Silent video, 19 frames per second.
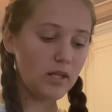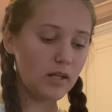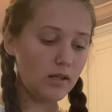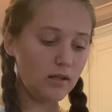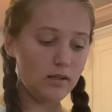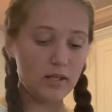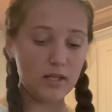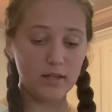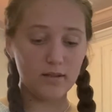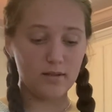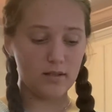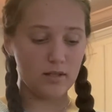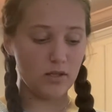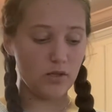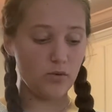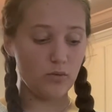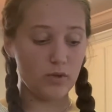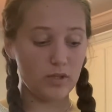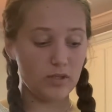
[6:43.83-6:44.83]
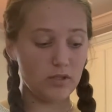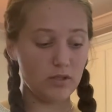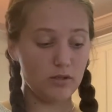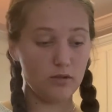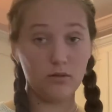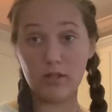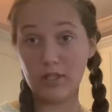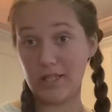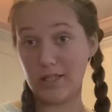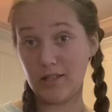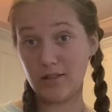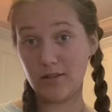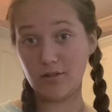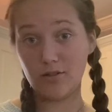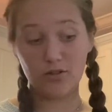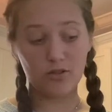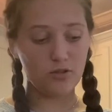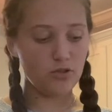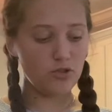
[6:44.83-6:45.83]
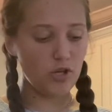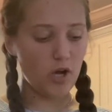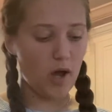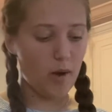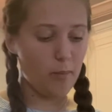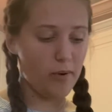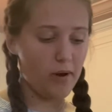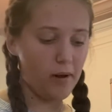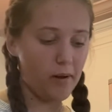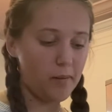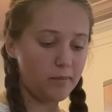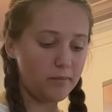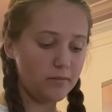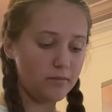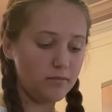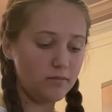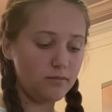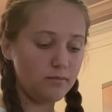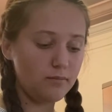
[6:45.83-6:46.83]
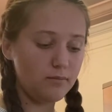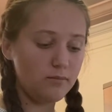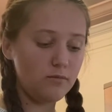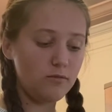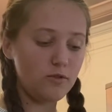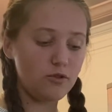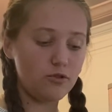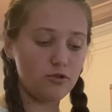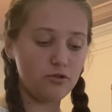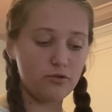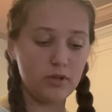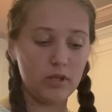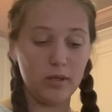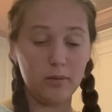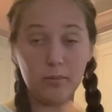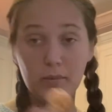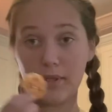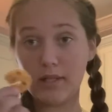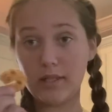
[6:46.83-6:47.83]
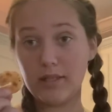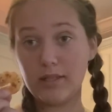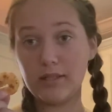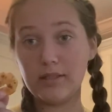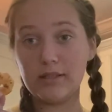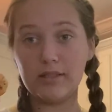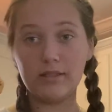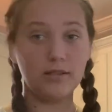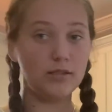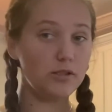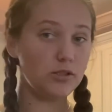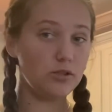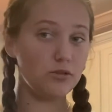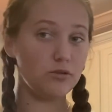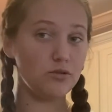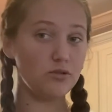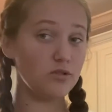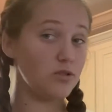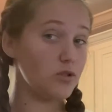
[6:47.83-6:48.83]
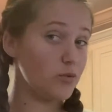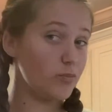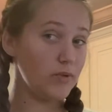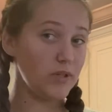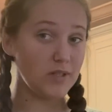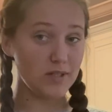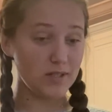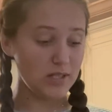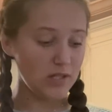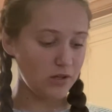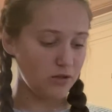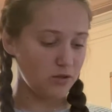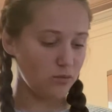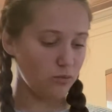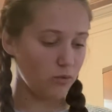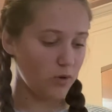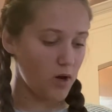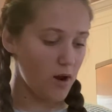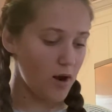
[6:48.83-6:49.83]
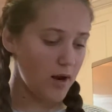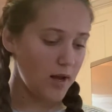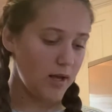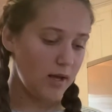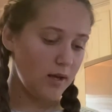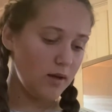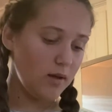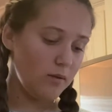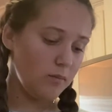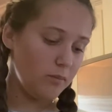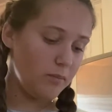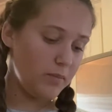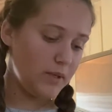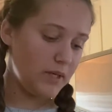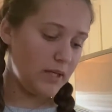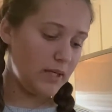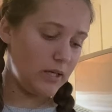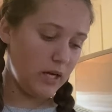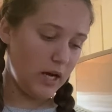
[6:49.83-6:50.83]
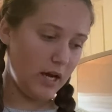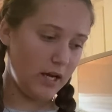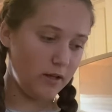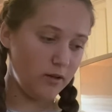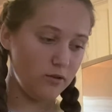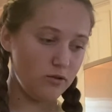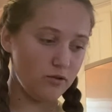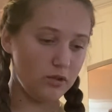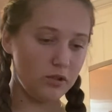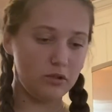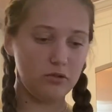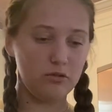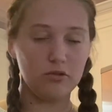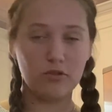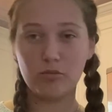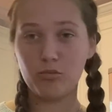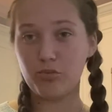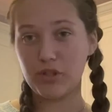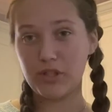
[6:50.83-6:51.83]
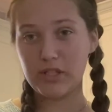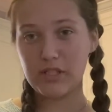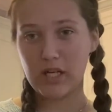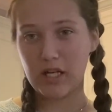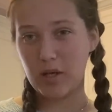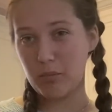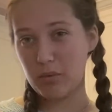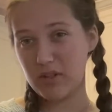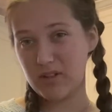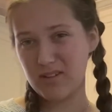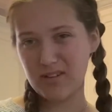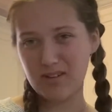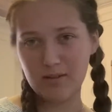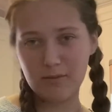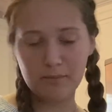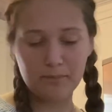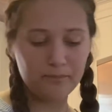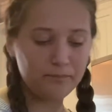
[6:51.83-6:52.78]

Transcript: next thing you want to do is chop up your shrimp into as little pieces as you want, but I usually do some pretty tiny pieces.